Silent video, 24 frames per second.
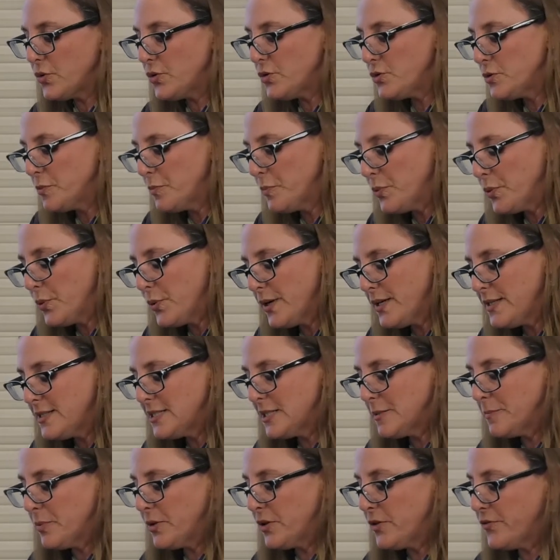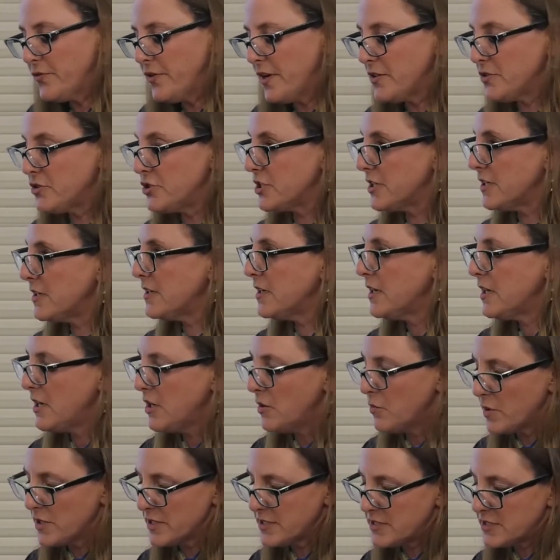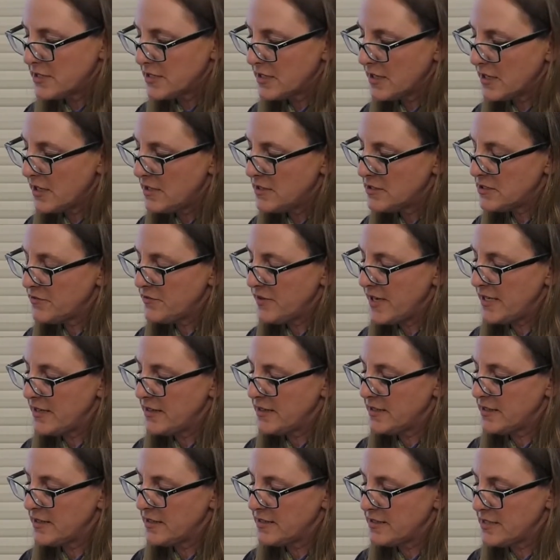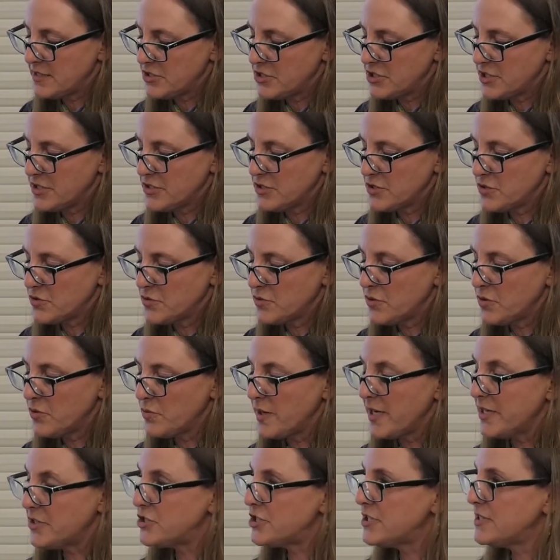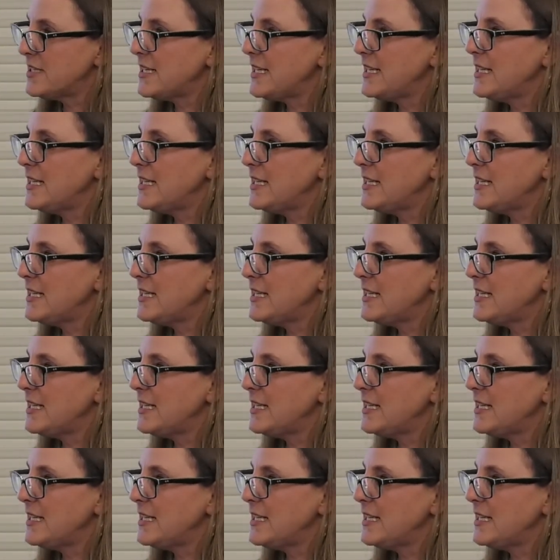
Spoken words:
whose principal function was to cultivate the conditions through which the